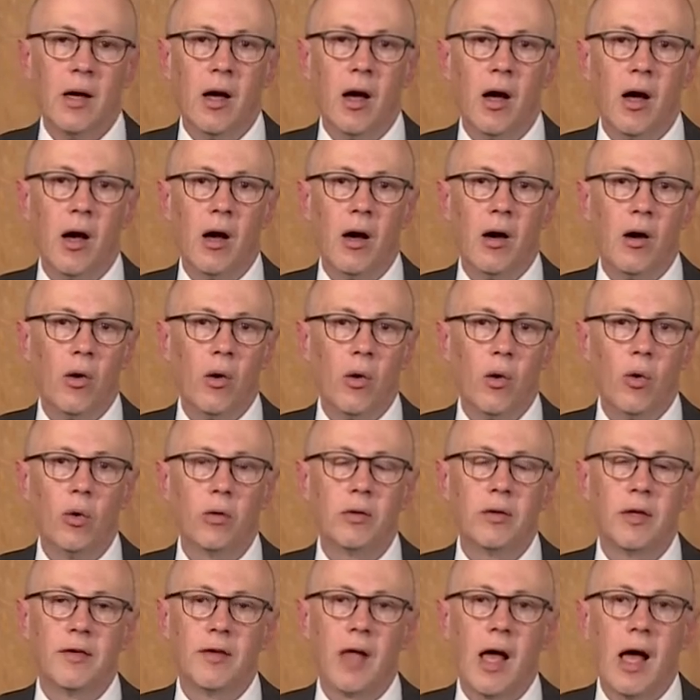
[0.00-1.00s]
are all
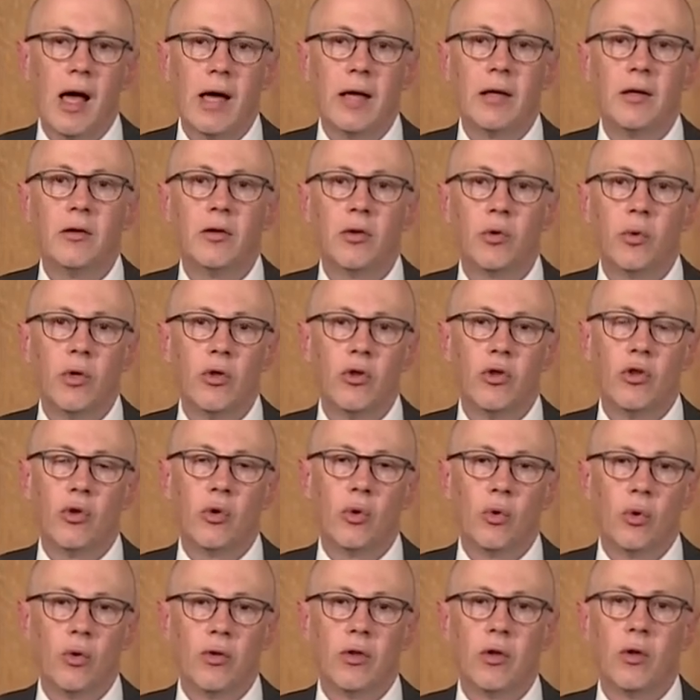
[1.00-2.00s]
designed to
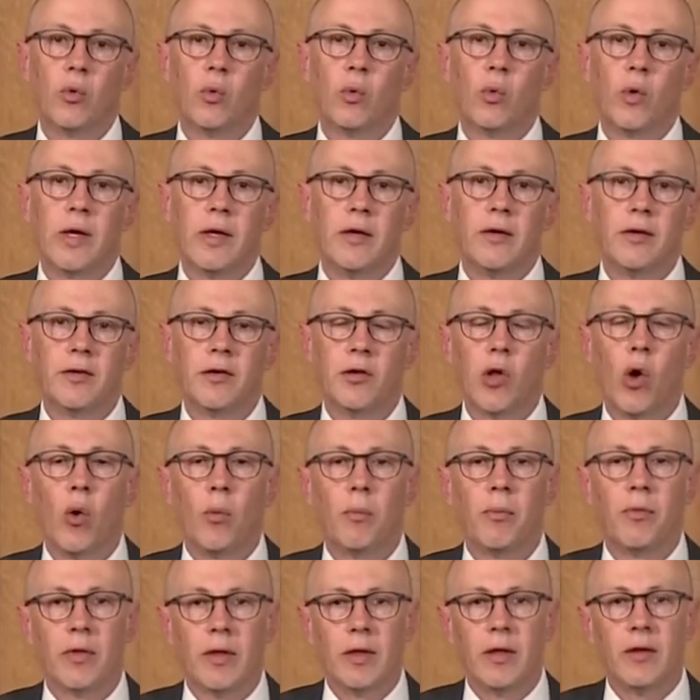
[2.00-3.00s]
ensure that we
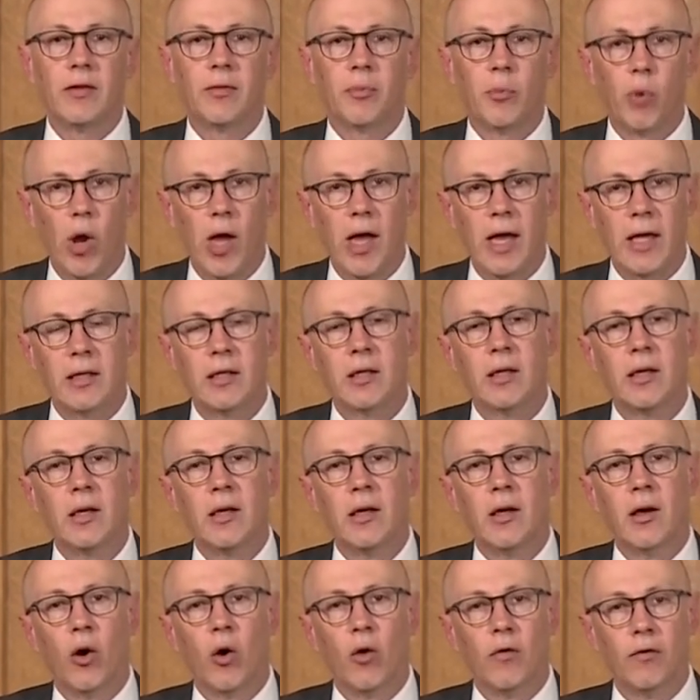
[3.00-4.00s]
stop the spread
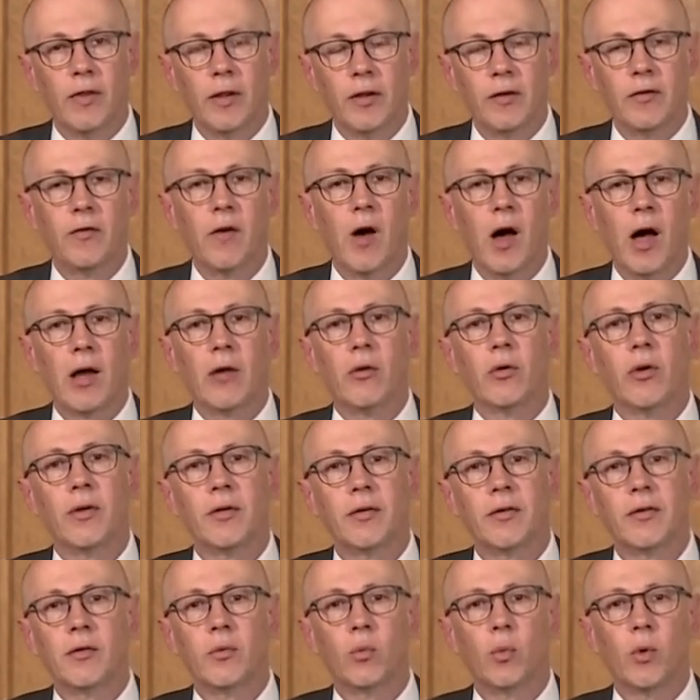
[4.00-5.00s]
of this
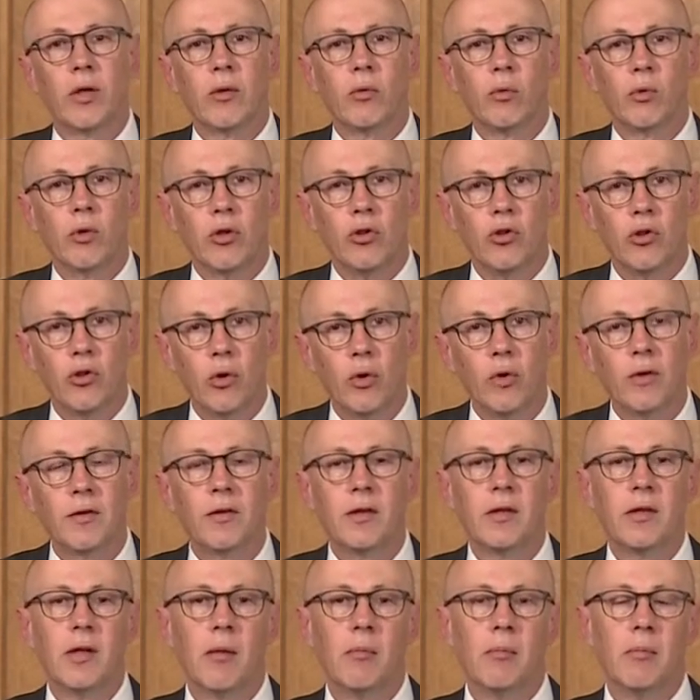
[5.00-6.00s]
virus, we reduce
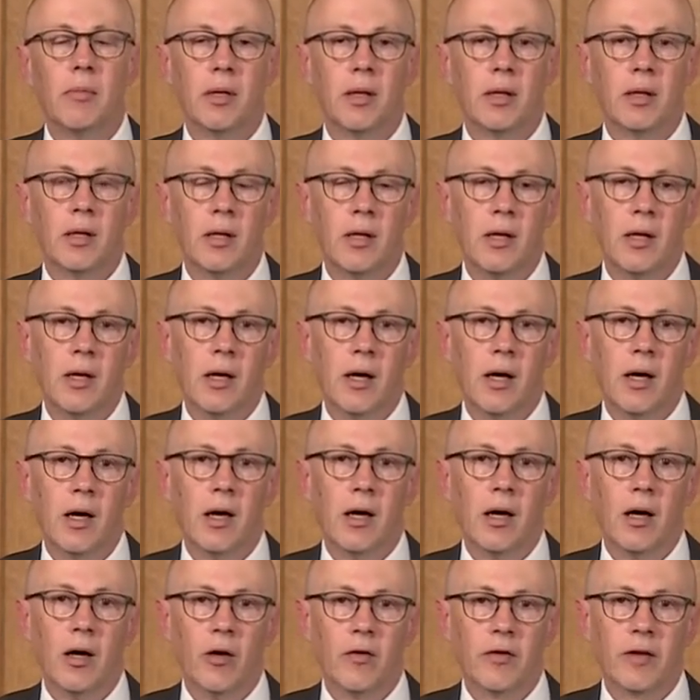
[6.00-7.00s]
the number
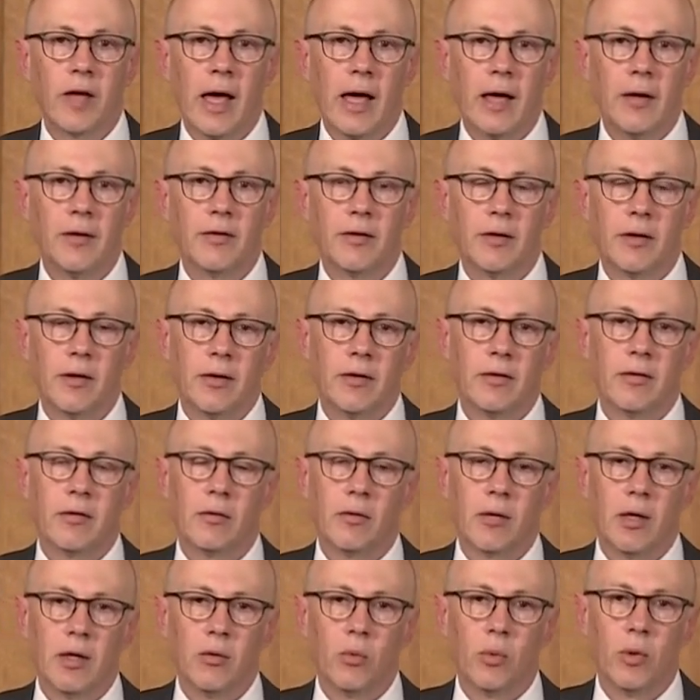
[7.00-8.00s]
of cases,
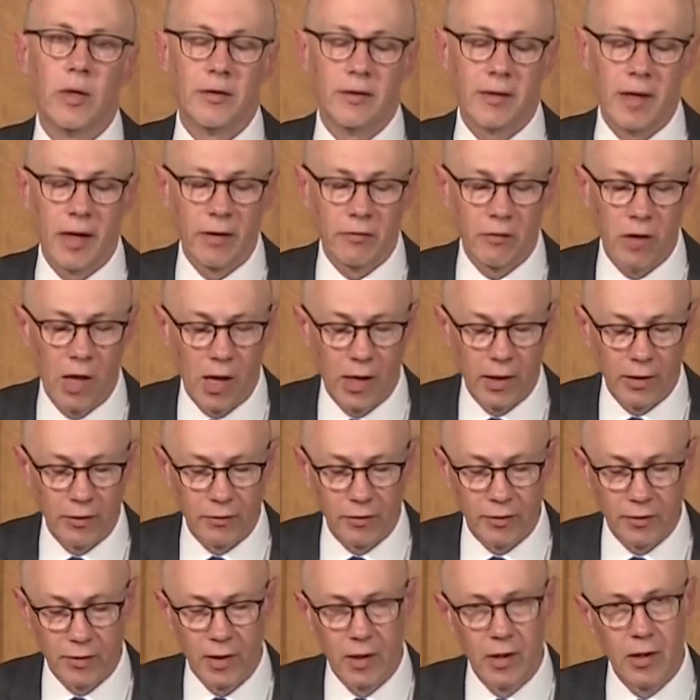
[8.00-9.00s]
and we save
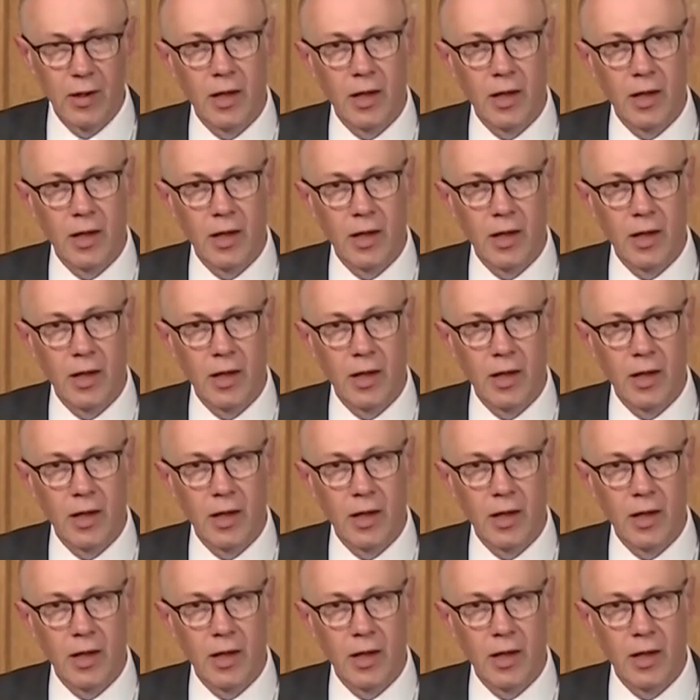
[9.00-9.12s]
lives